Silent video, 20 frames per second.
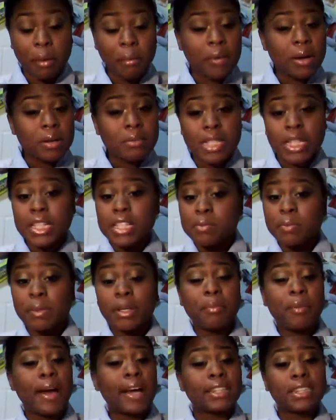My mom said it's
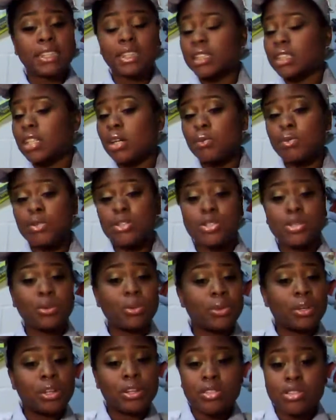been a passion since I was
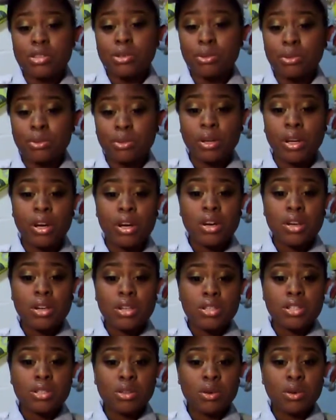two years old,
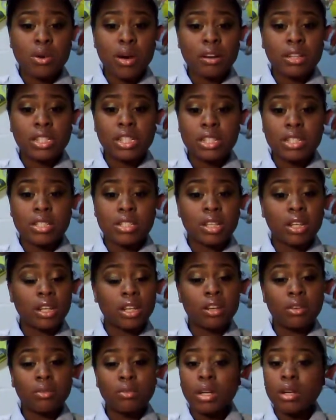so I just
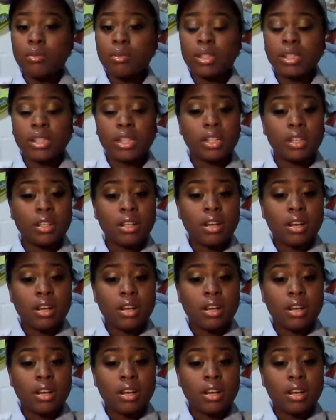took it and ran with it.